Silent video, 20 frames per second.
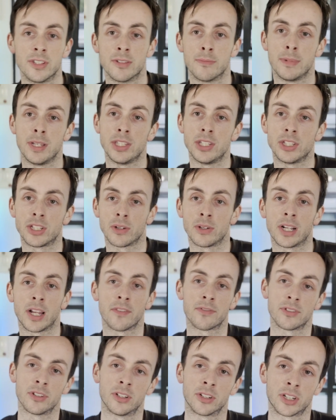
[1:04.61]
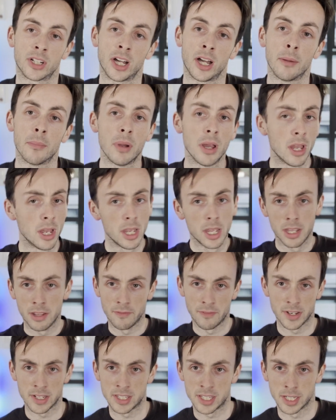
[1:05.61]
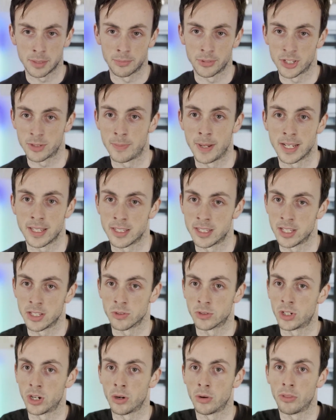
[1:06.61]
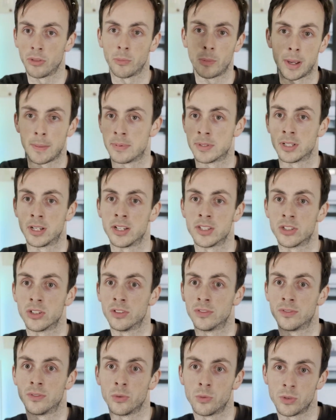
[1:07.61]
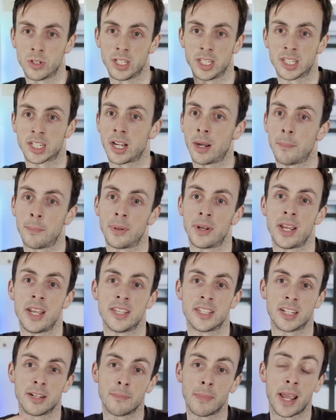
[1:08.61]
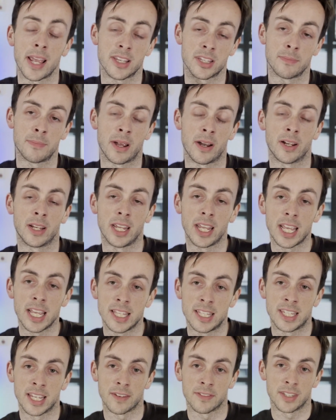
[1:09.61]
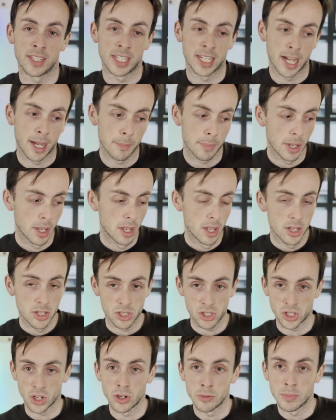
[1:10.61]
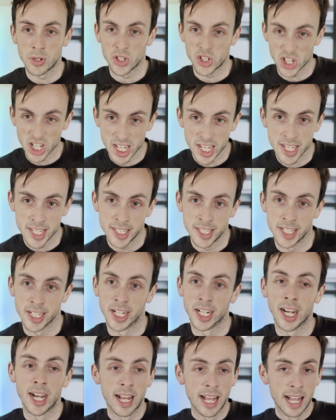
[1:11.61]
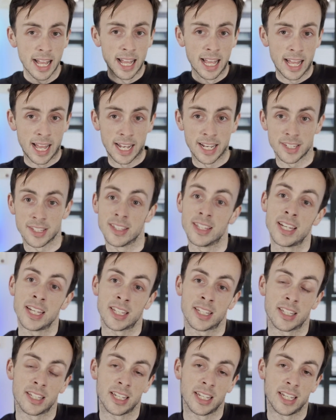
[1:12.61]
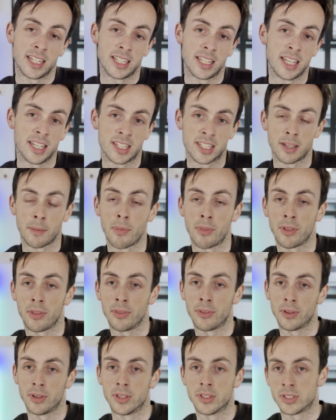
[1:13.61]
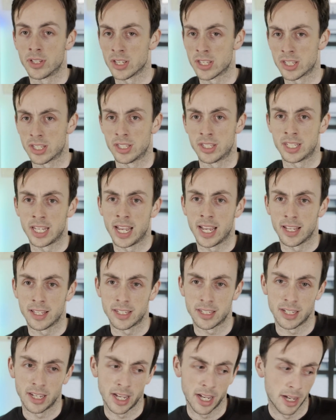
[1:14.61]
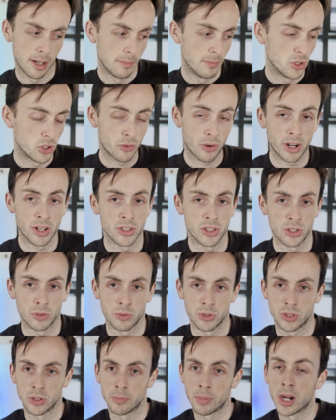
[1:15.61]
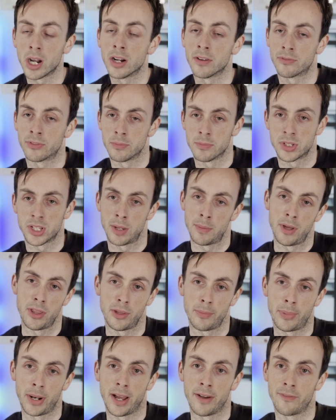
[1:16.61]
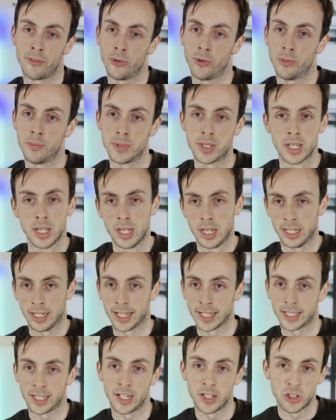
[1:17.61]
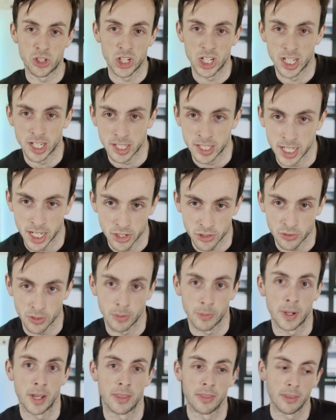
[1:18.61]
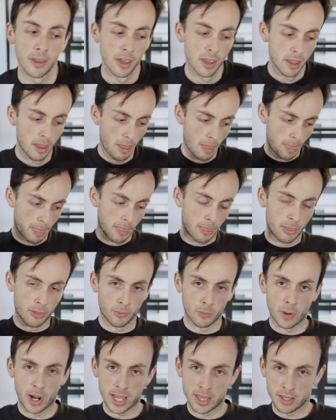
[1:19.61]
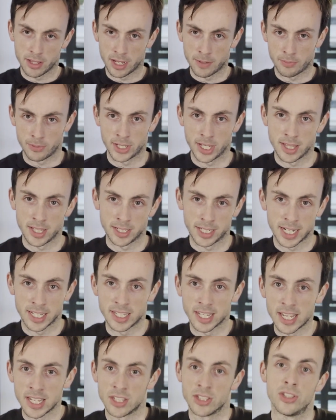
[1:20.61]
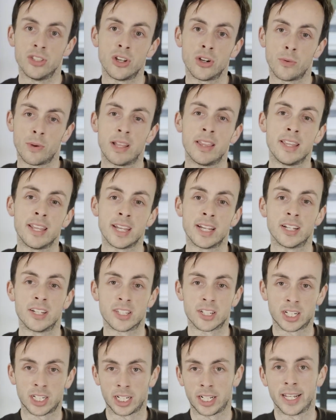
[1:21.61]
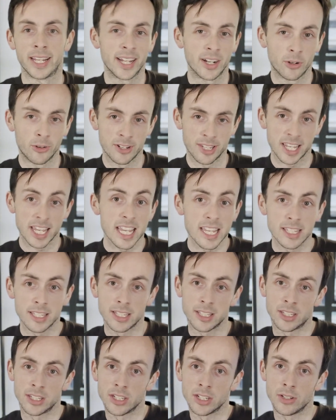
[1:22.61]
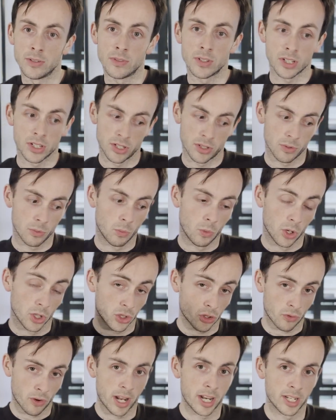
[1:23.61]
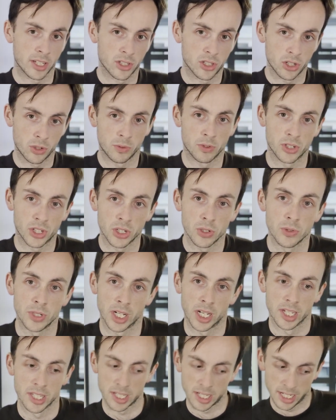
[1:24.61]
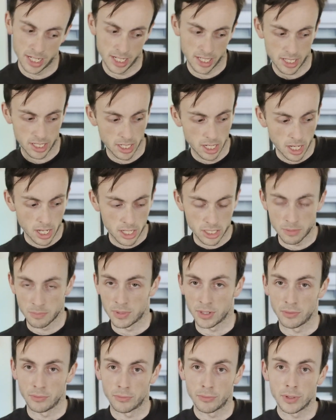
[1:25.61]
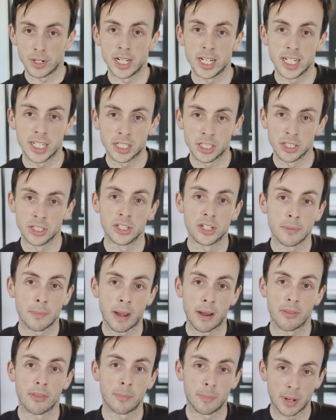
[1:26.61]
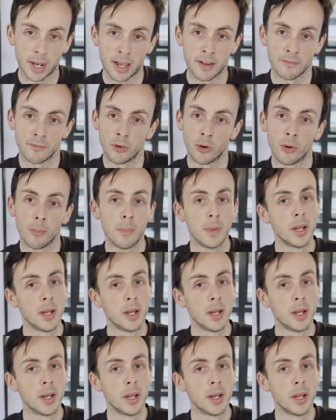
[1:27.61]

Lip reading: It means you don't have to look up investing prospectuses or go on the websites of all of these companies, and it makes comparing ETFs in the app so much easier. And this is something that does set Trading212 apart from some other platforms like IG, etc., where the way that they present the data is nowhere near as clear or as easy to use as what Trading212 does, and it's something really good about the platform.